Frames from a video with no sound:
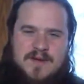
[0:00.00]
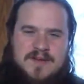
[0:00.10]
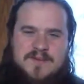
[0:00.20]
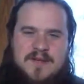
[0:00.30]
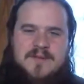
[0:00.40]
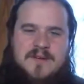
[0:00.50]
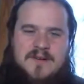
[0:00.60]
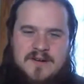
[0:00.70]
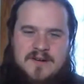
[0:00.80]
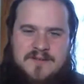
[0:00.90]
we ever
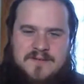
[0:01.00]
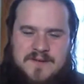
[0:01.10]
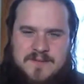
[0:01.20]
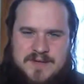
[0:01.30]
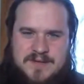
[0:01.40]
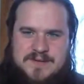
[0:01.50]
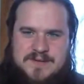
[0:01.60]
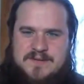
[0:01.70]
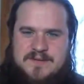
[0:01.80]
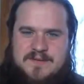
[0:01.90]
incarnate in the first
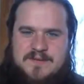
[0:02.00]
place?